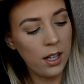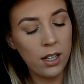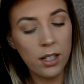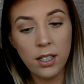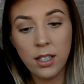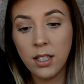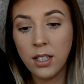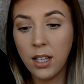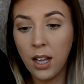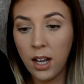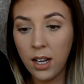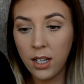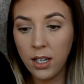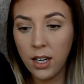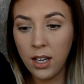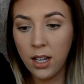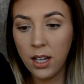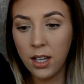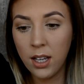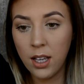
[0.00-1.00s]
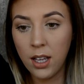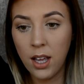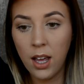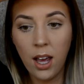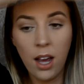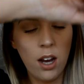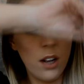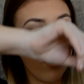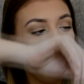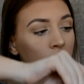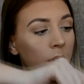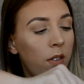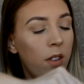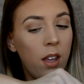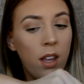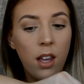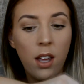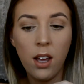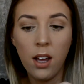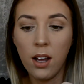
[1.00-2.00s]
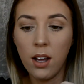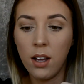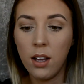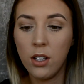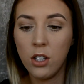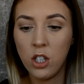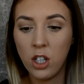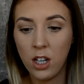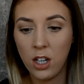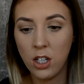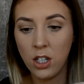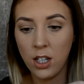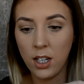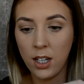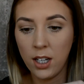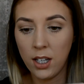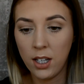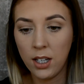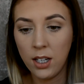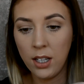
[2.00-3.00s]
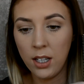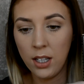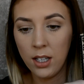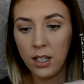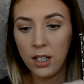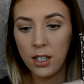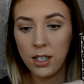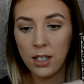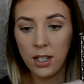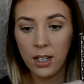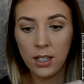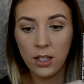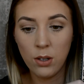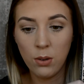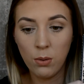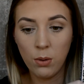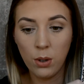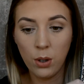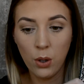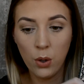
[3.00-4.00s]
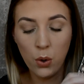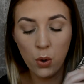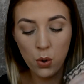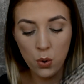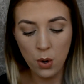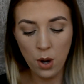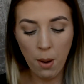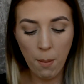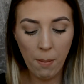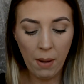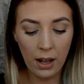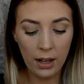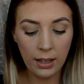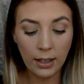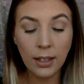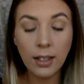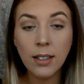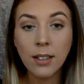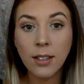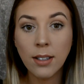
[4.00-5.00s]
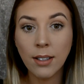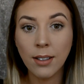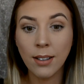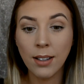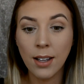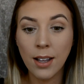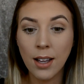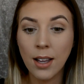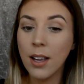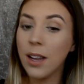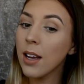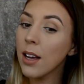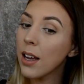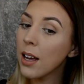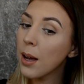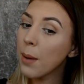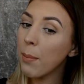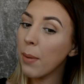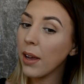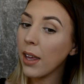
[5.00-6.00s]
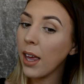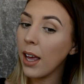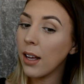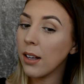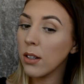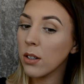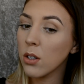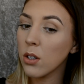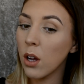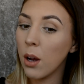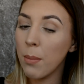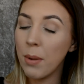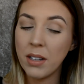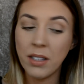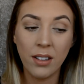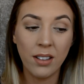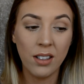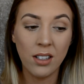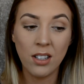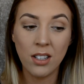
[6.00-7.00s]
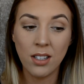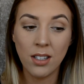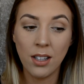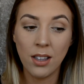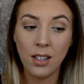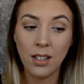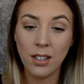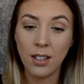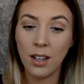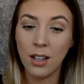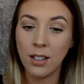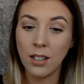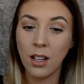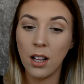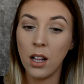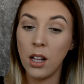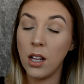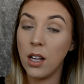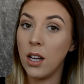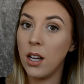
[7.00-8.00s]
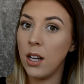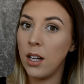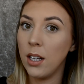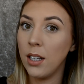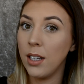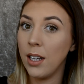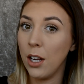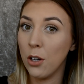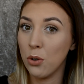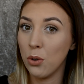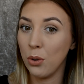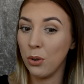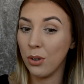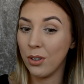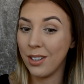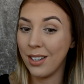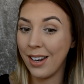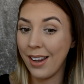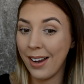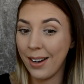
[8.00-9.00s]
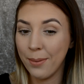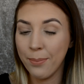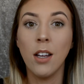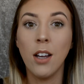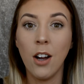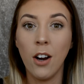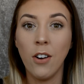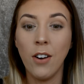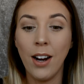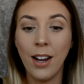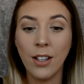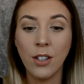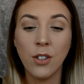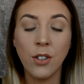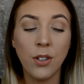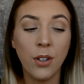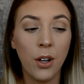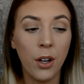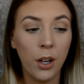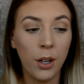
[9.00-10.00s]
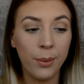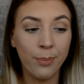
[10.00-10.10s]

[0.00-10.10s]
Sun out of the Chi Chi Celestial Glow palette. But yeah, so I basically just did this nice natural look today. Alright, so